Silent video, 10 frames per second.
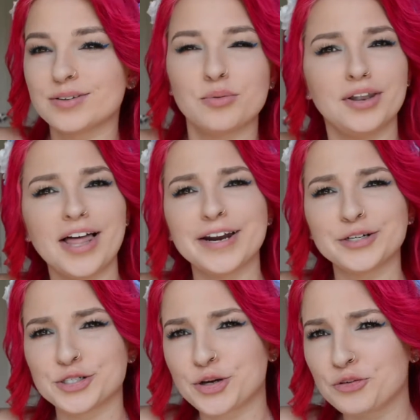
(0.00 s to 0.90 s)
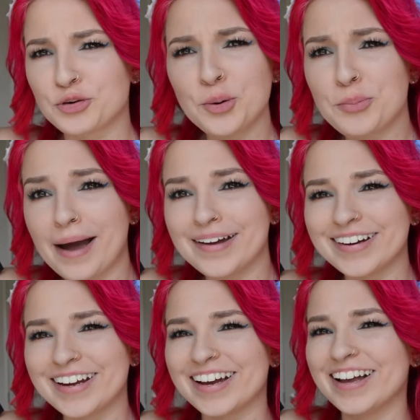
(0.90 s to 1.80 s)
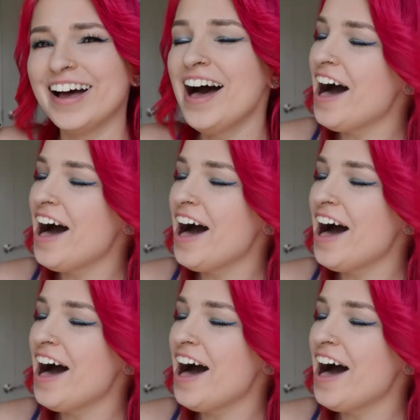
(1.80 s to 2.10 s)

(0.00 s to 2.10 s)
Oh, the lighting just got real bright in here.